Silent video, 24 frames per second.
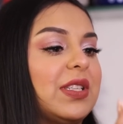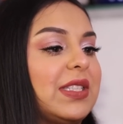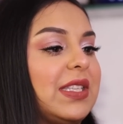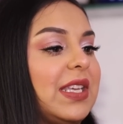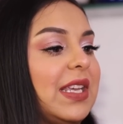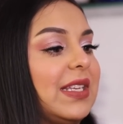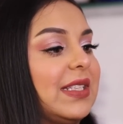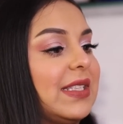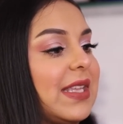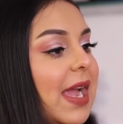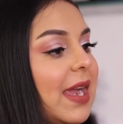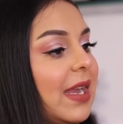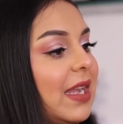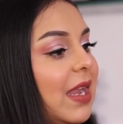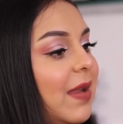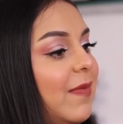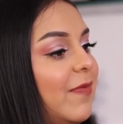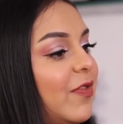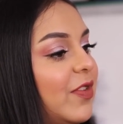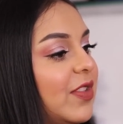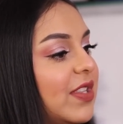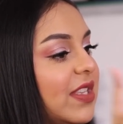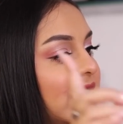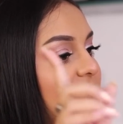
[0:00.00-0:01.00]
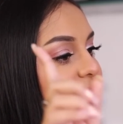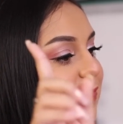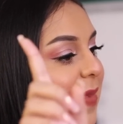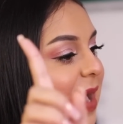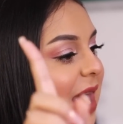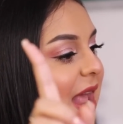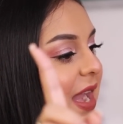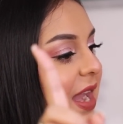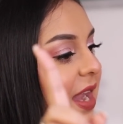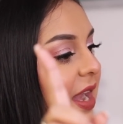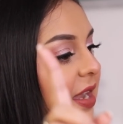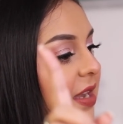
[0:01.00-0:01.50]
The exact name for this
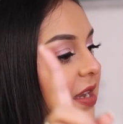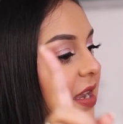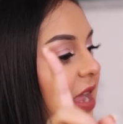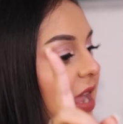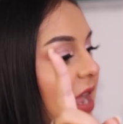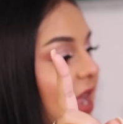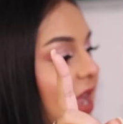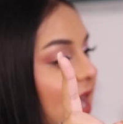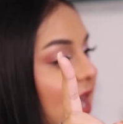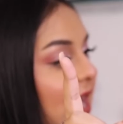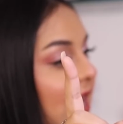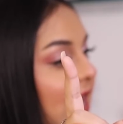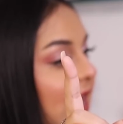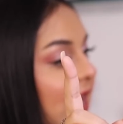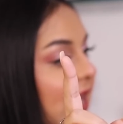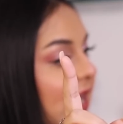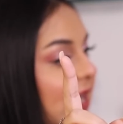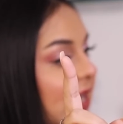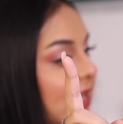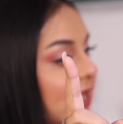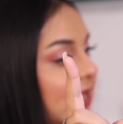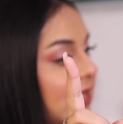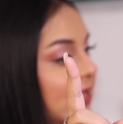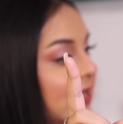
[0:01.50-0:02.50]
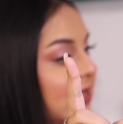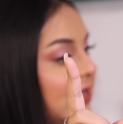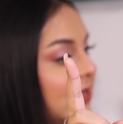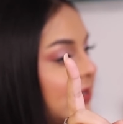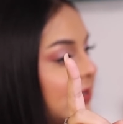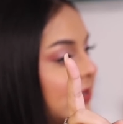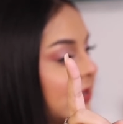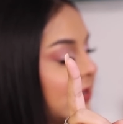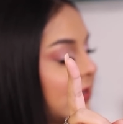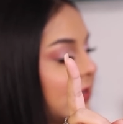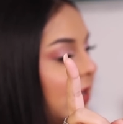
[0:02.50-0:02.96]
palette is,